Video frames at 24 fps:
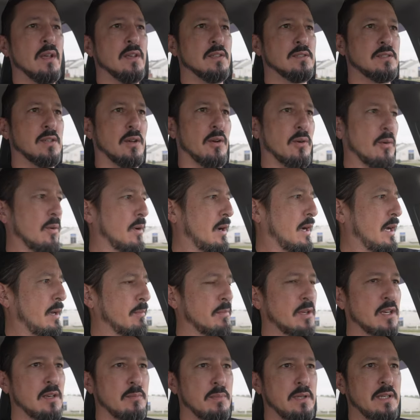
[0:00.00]
So
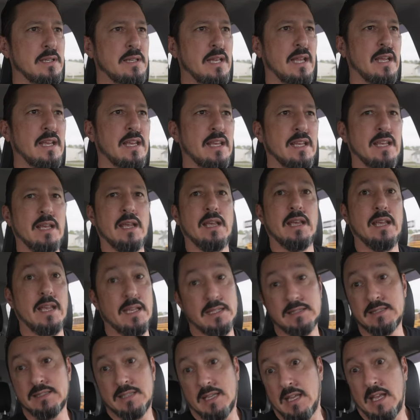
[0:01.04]
I'm going to be taking, I
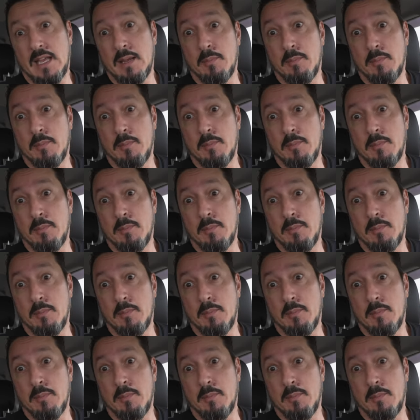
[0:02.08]
guess,